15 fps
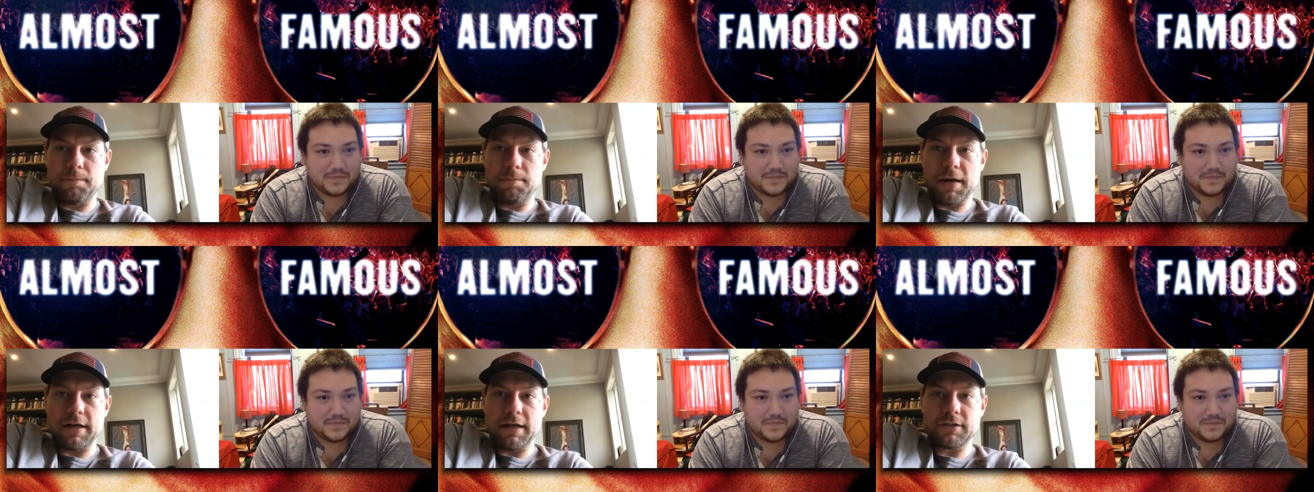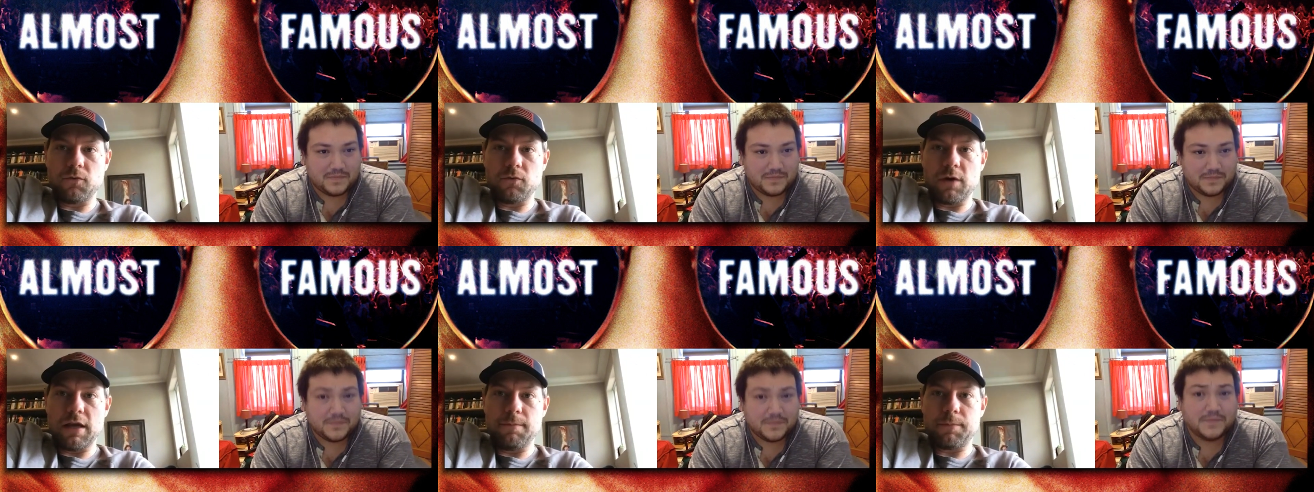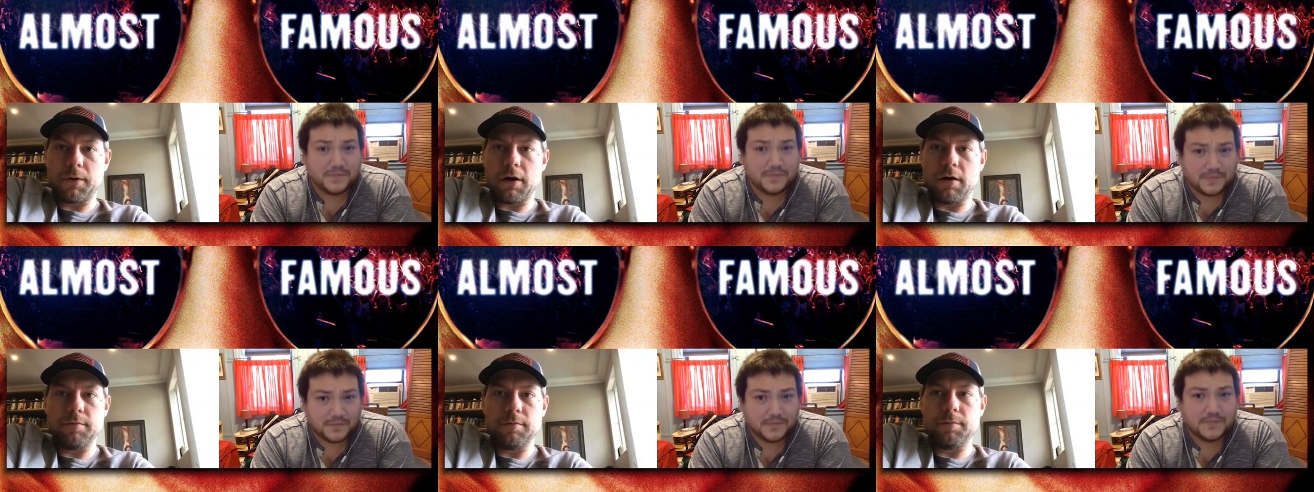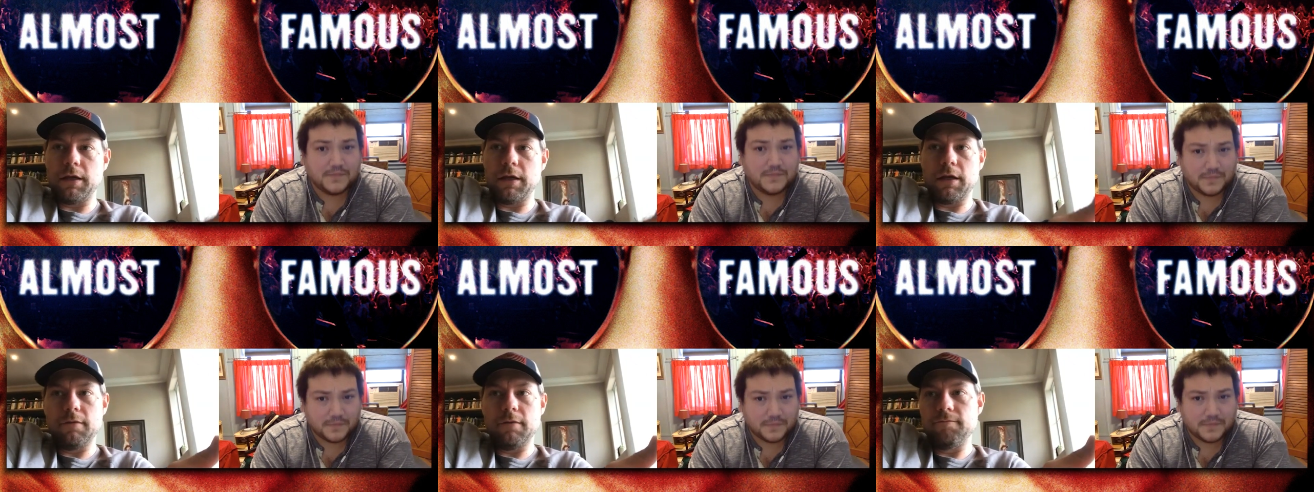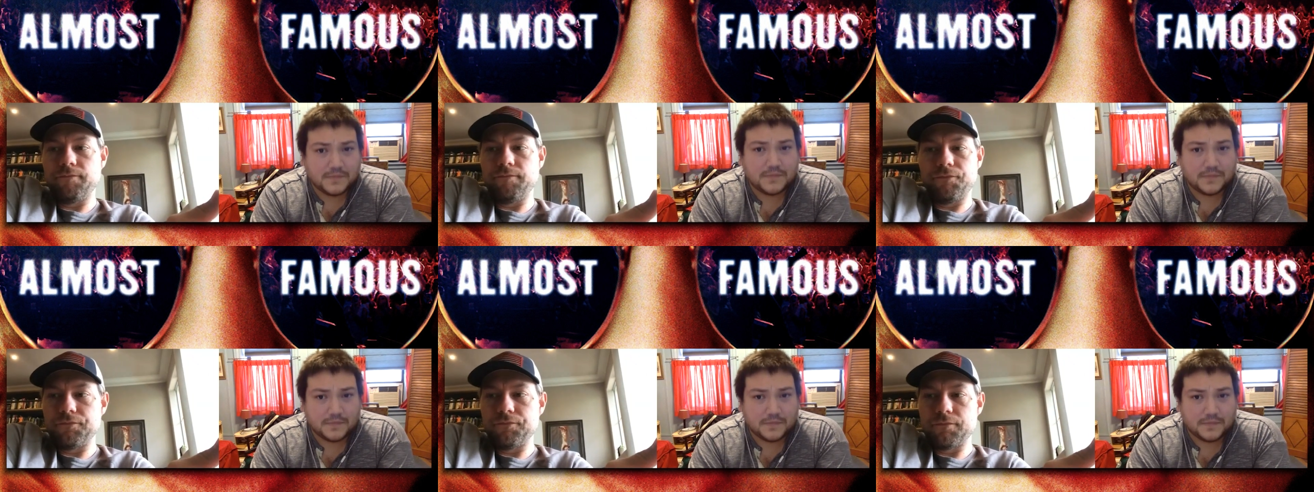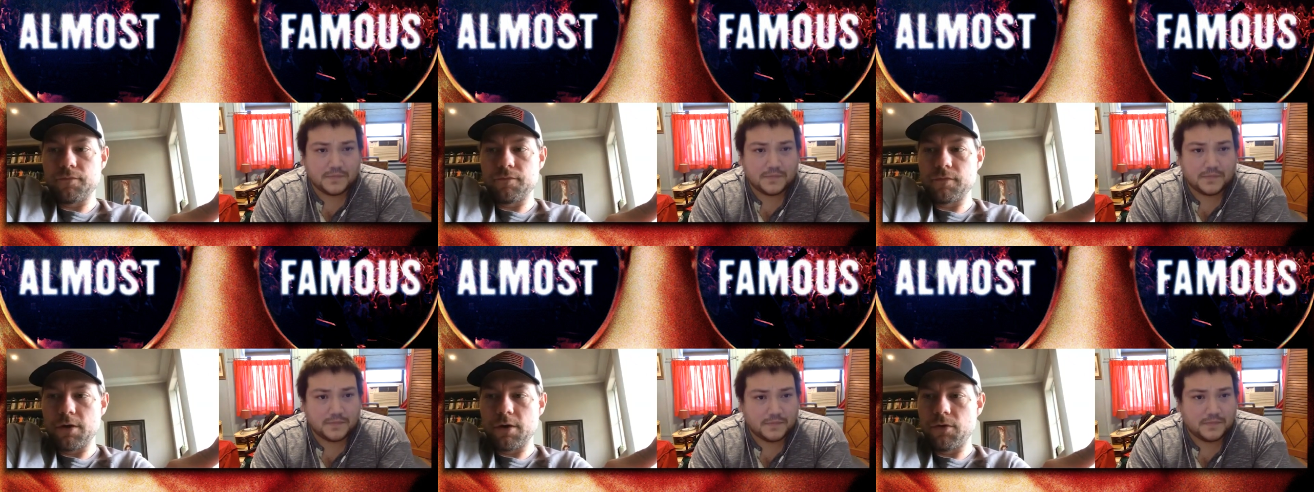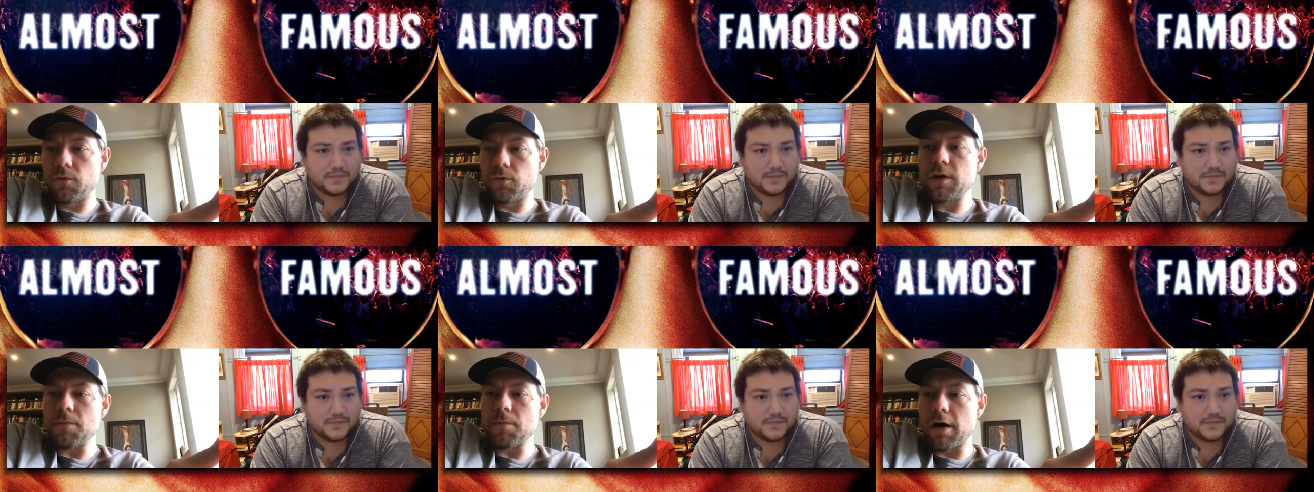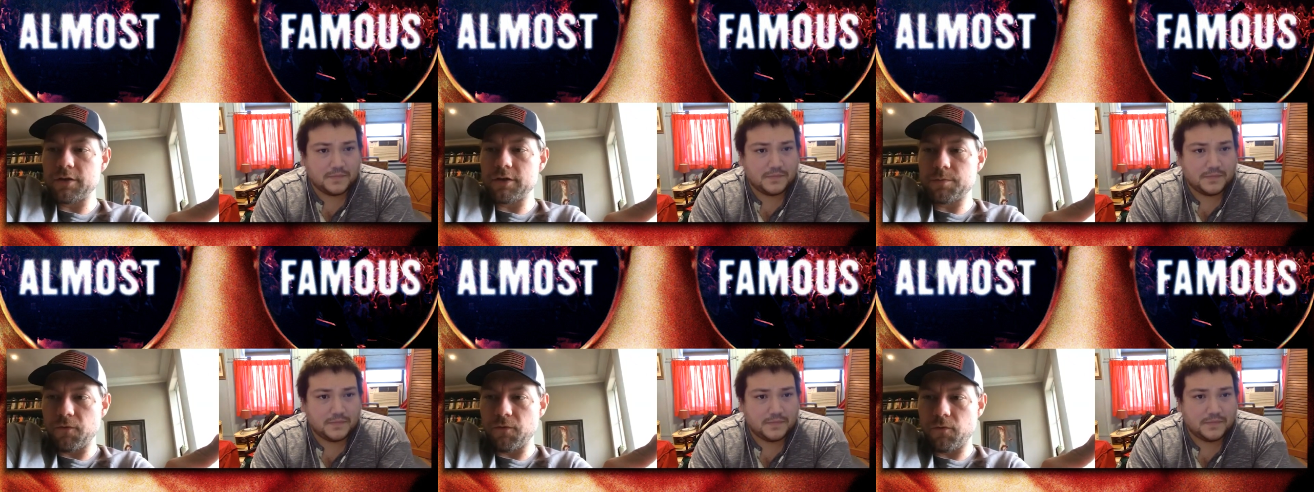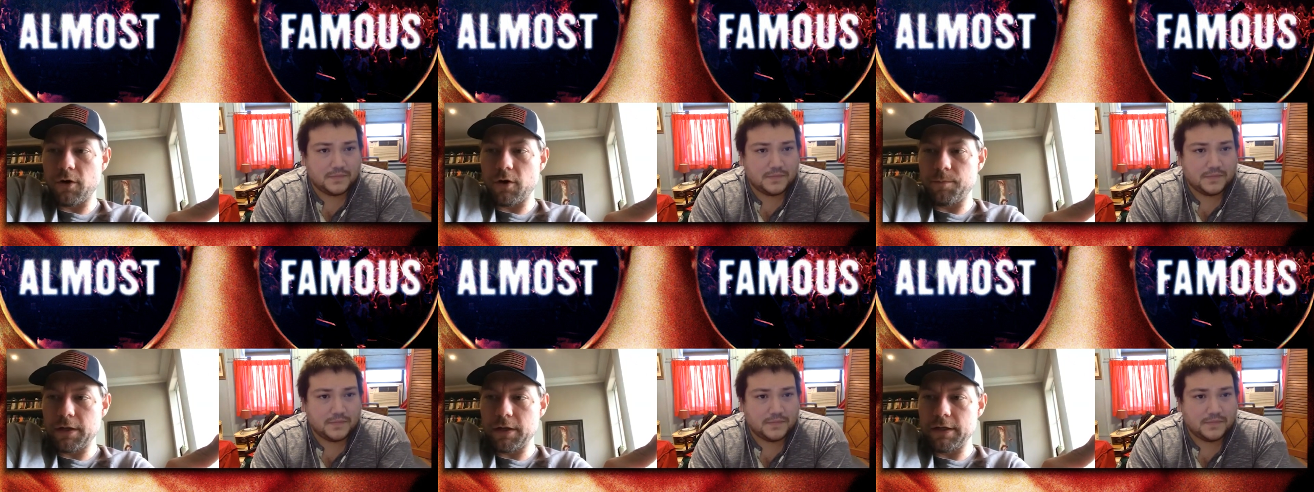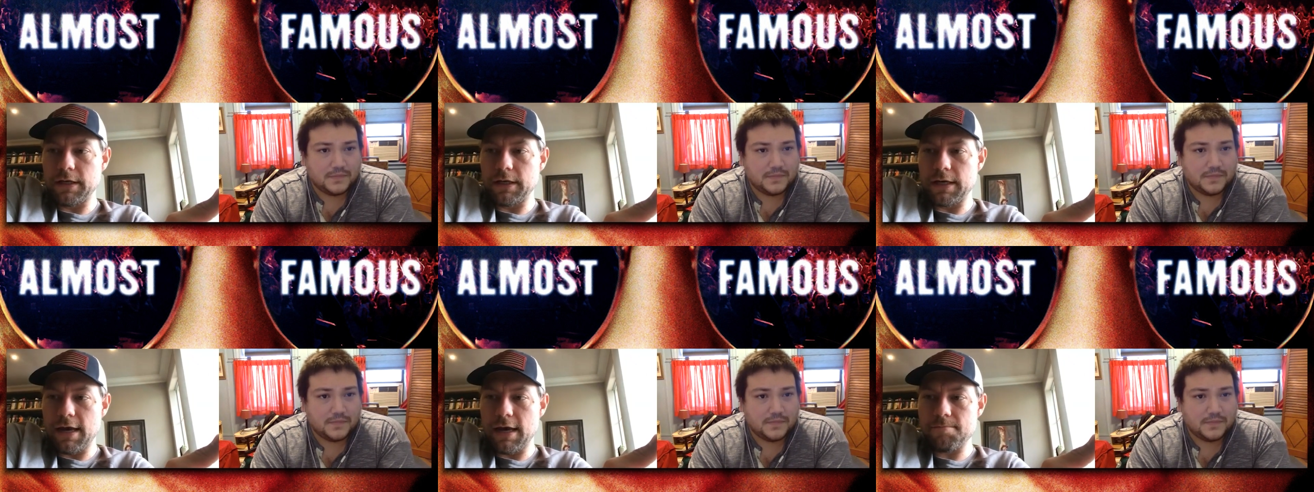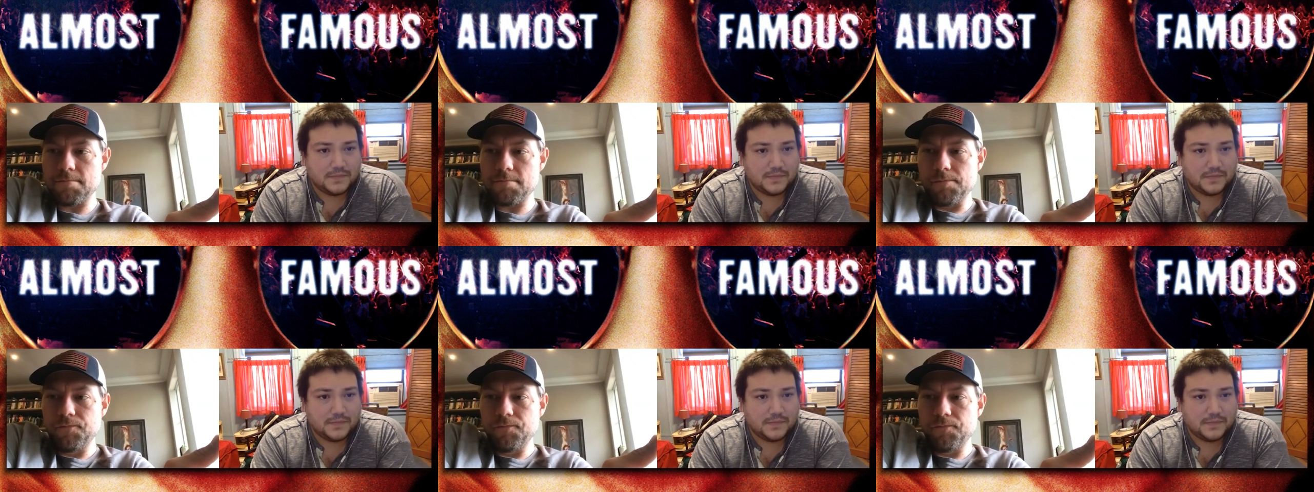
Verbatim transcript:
Speaker 1: had passed away probably 3 months before I played the game.